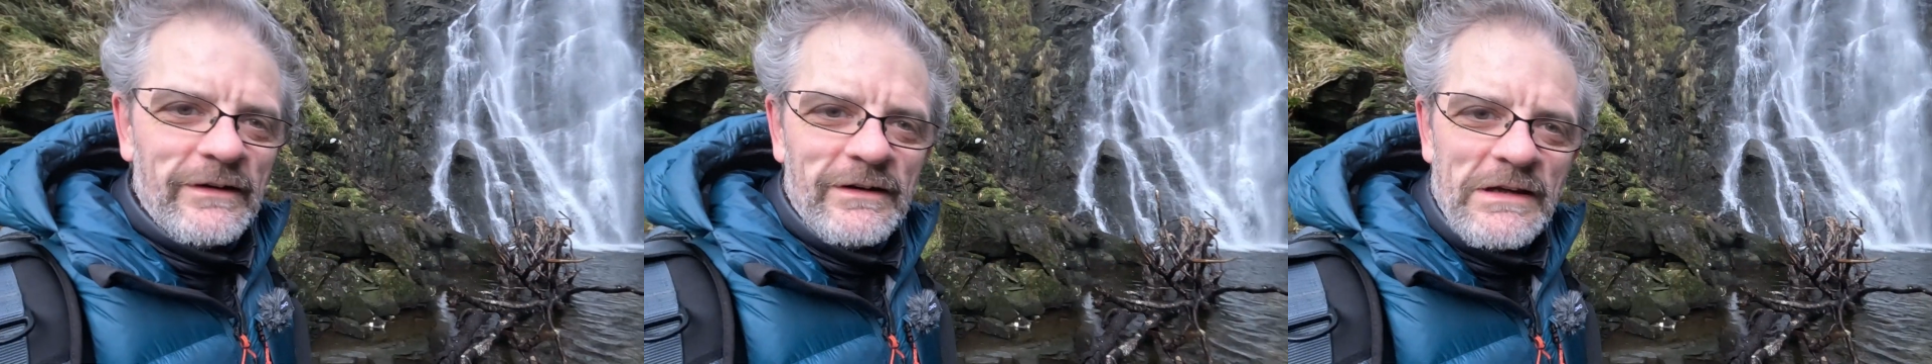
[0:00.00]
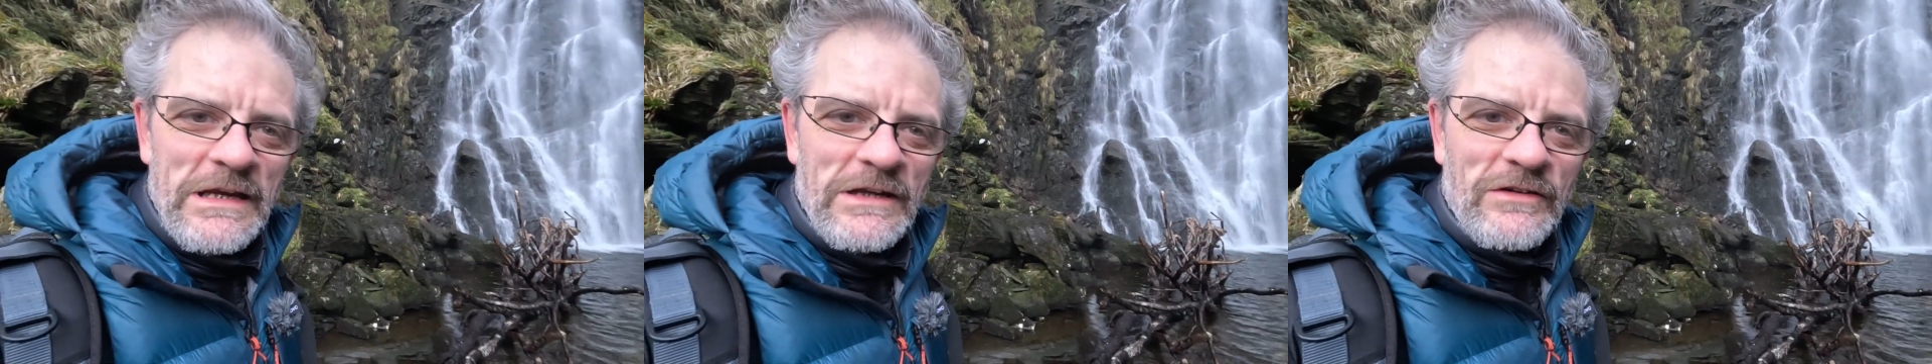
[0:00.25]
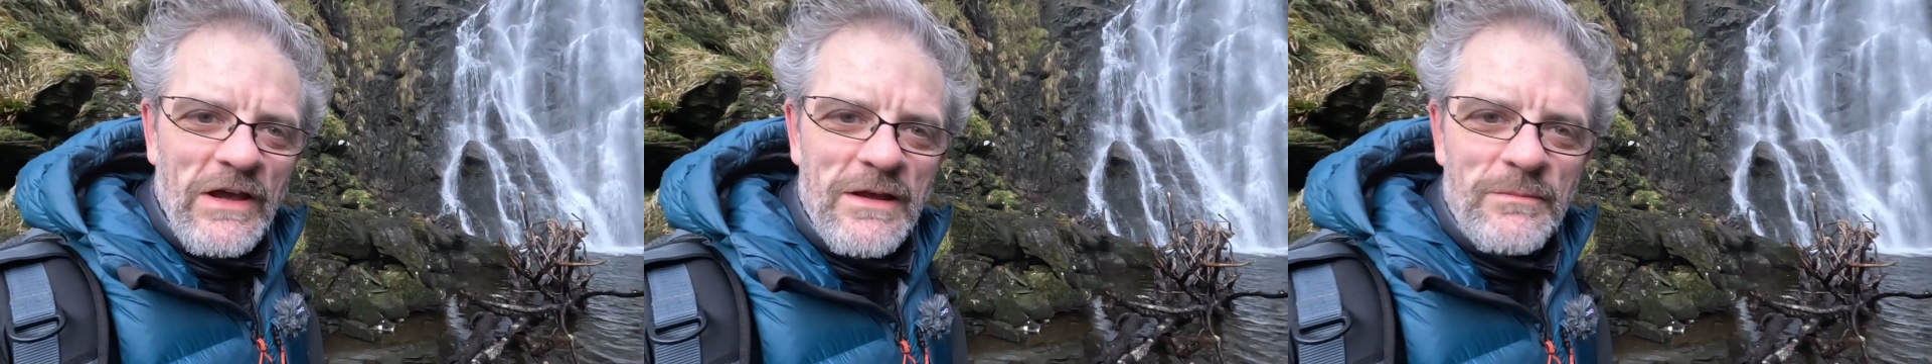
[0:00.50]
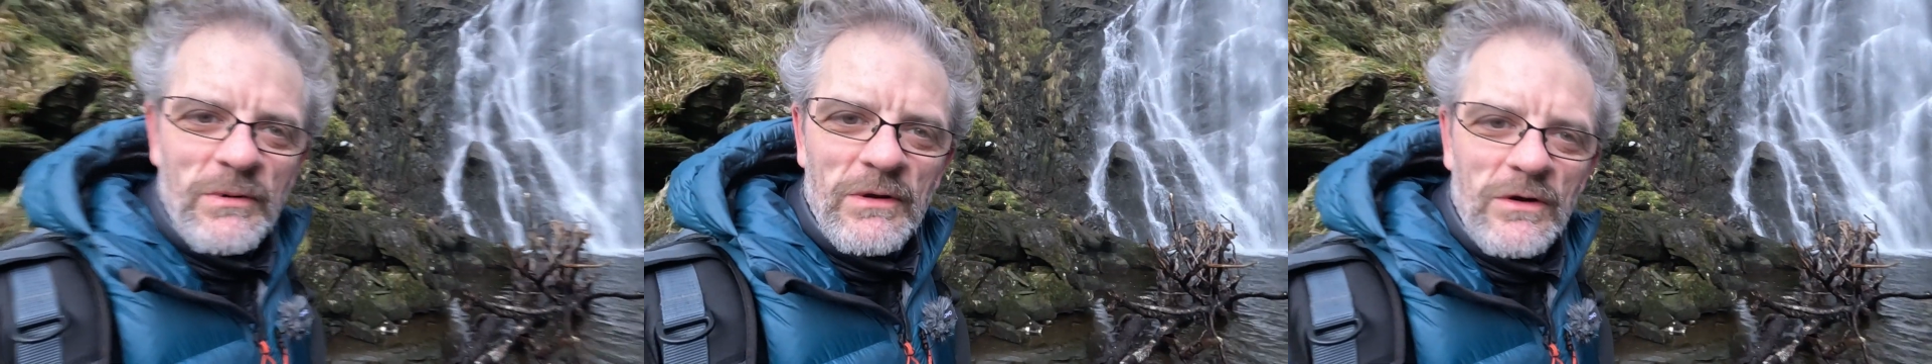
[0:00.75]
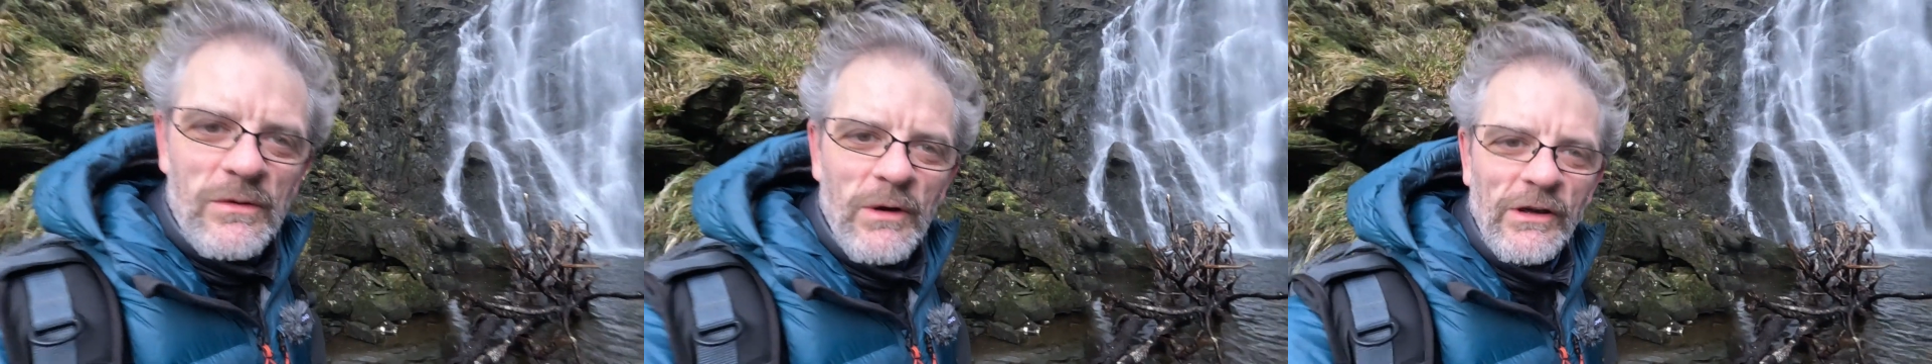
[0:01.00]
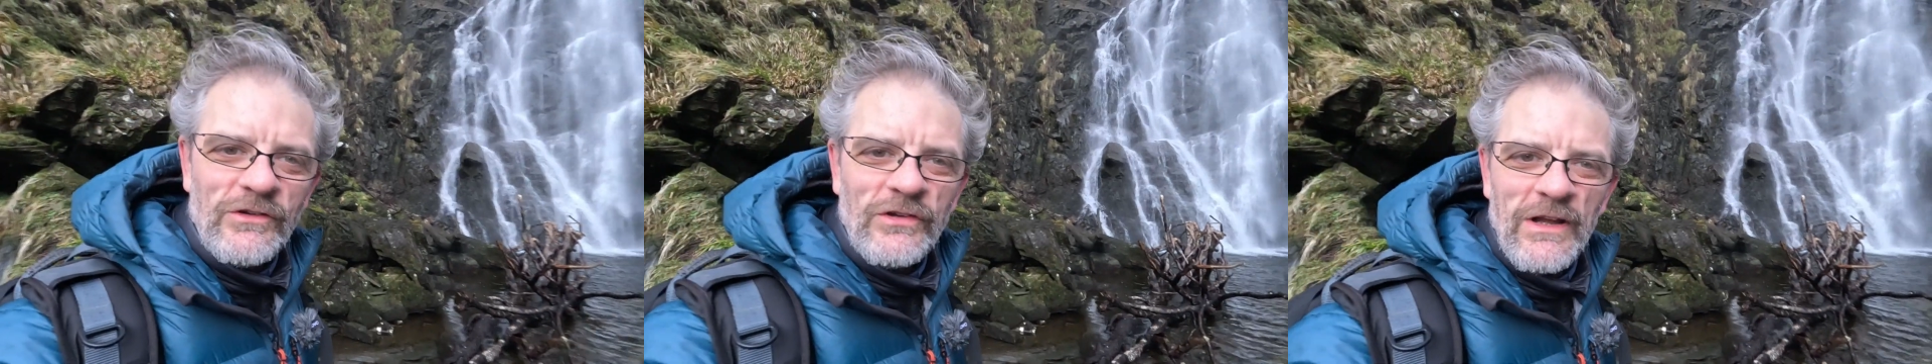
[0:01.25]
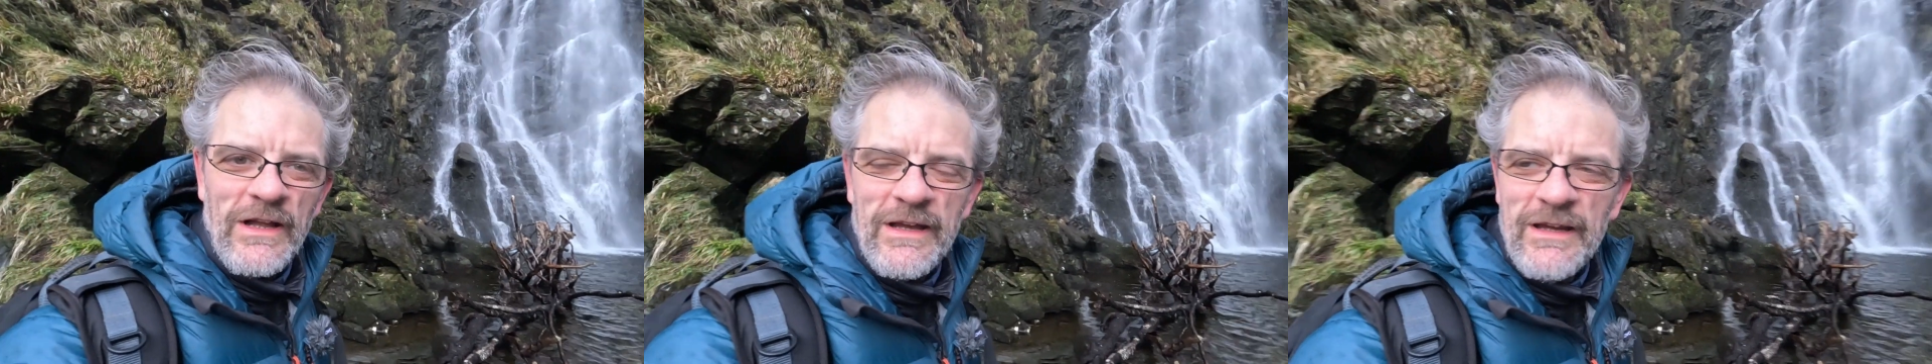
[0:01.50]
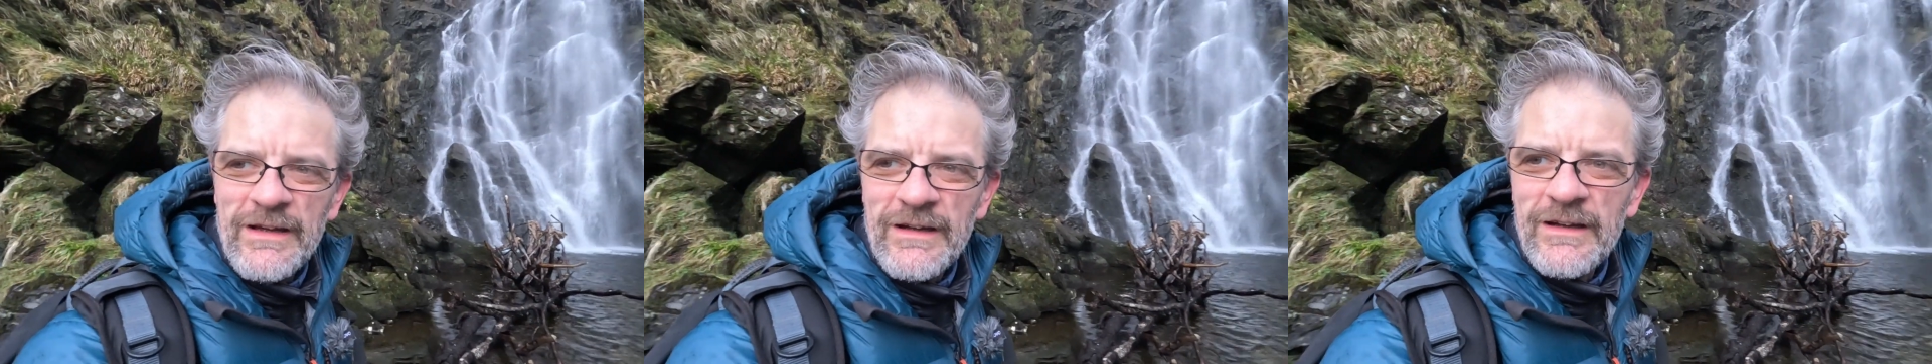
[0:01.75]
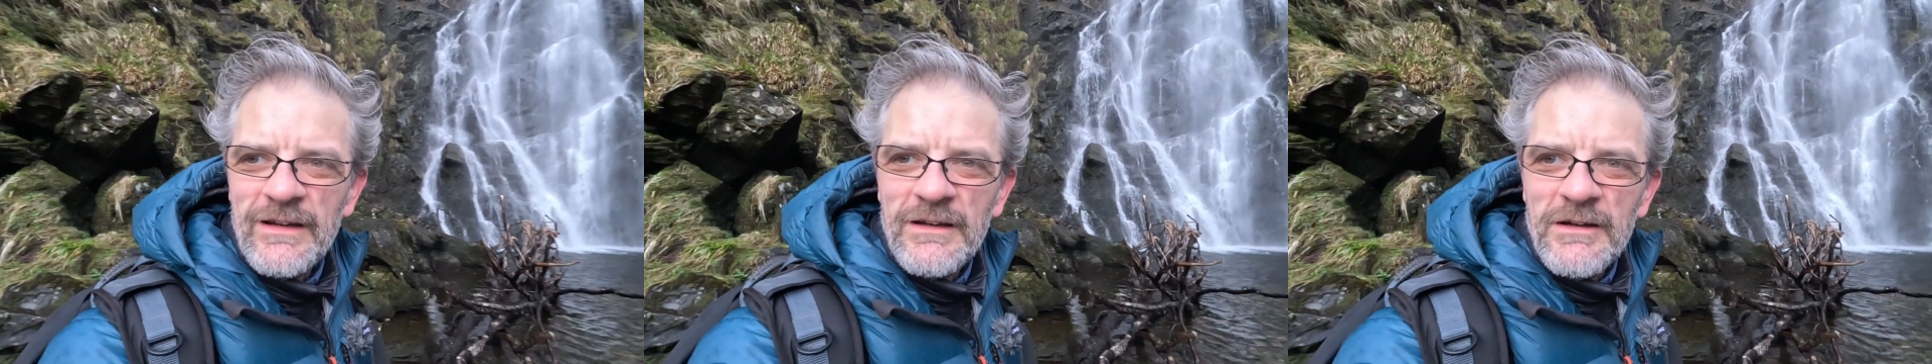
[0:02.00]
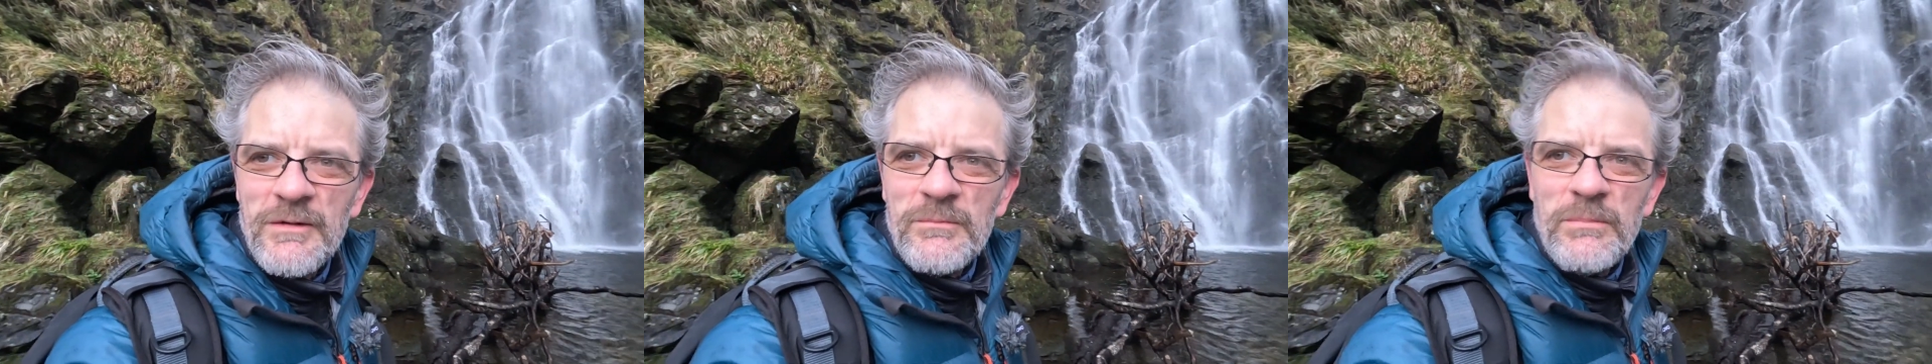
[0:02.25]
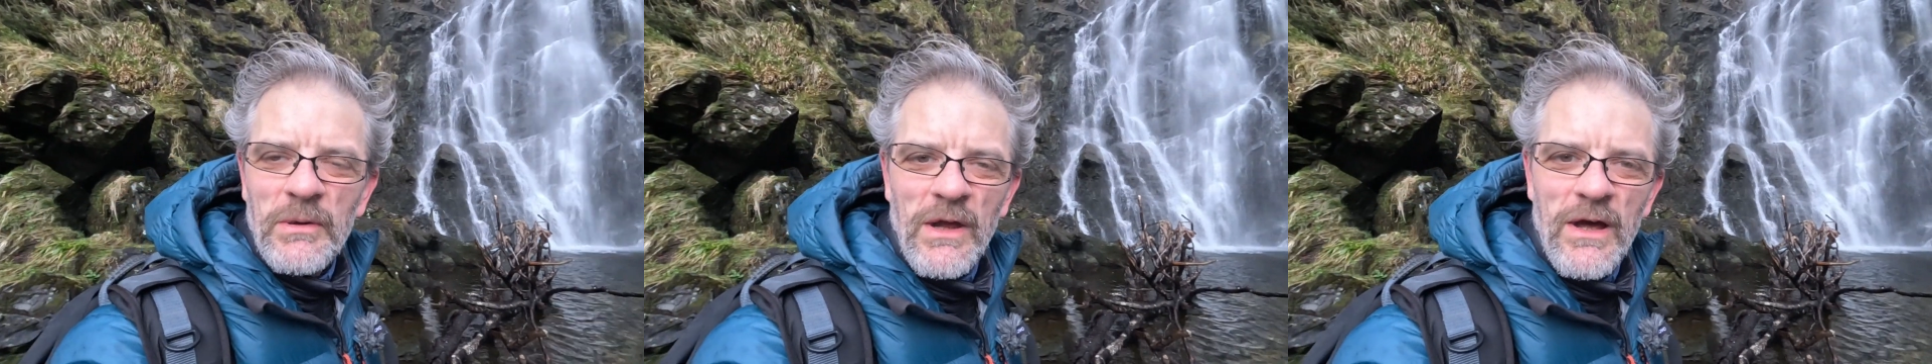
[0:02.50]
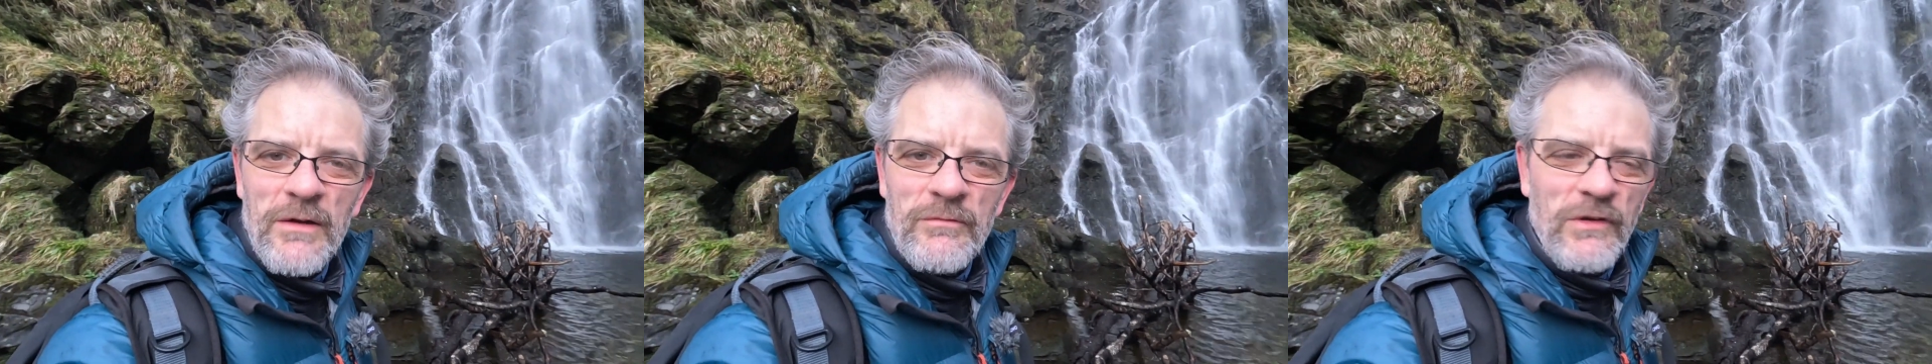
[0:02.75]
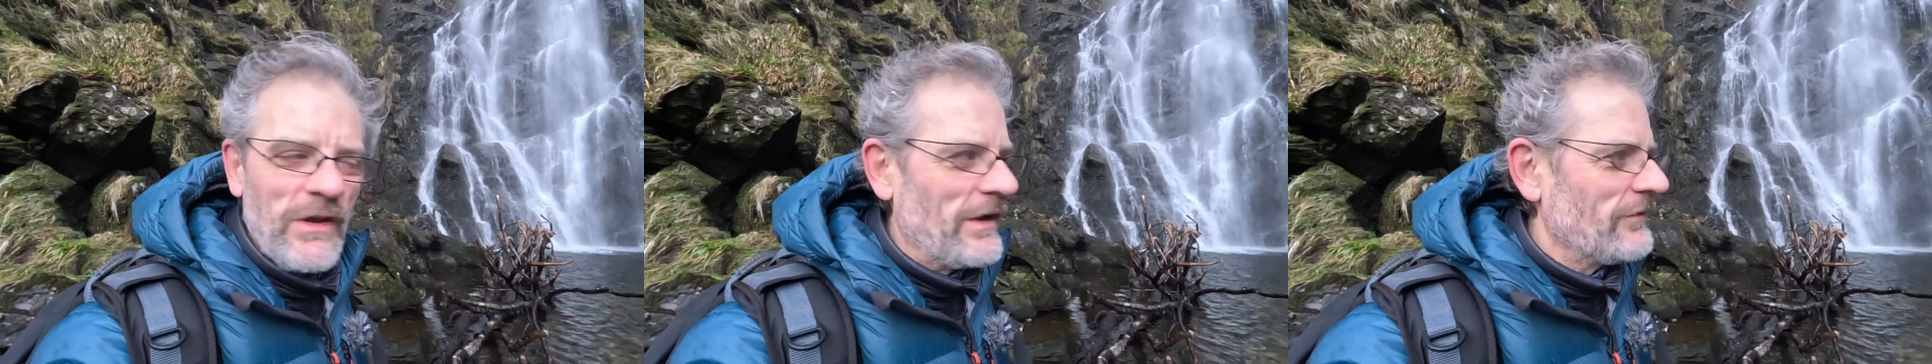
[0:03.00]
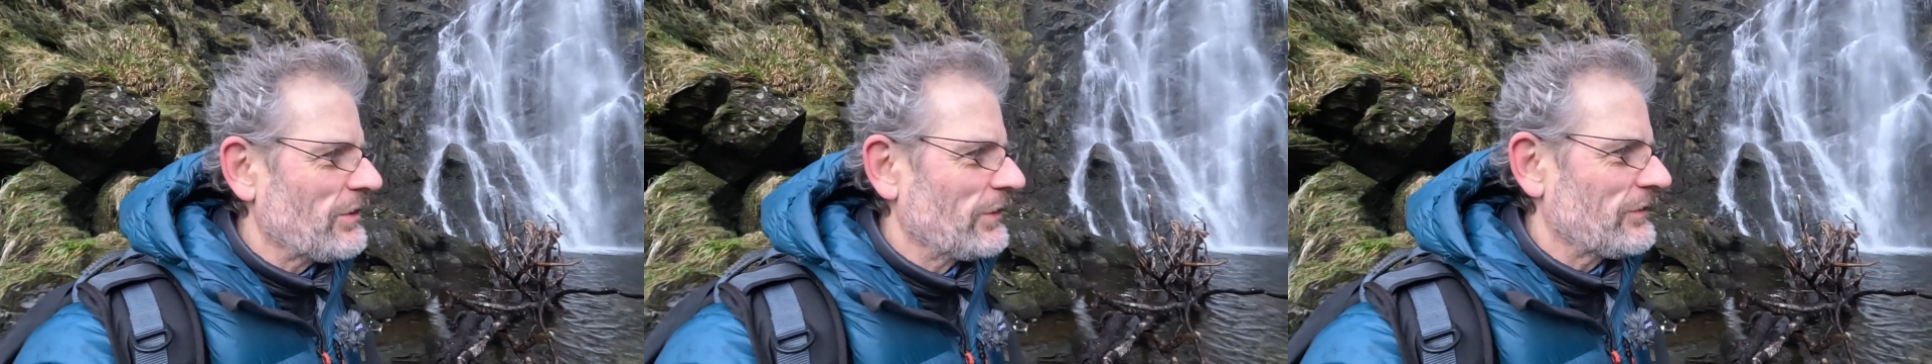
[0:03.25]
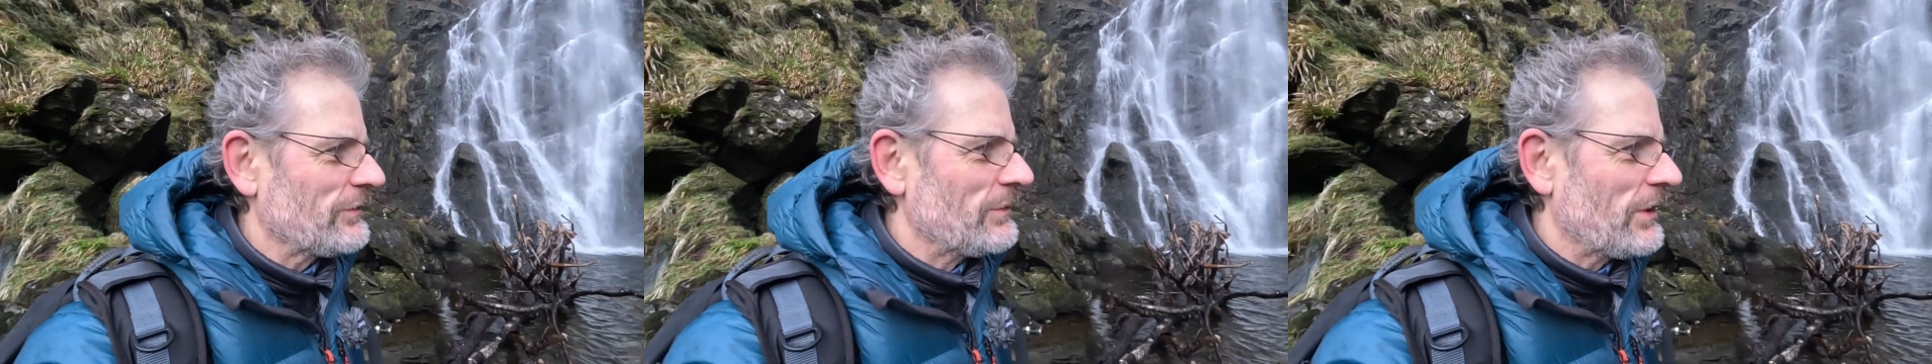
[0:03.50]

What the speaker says: knee deep, quite chilly, but hopefully I've got some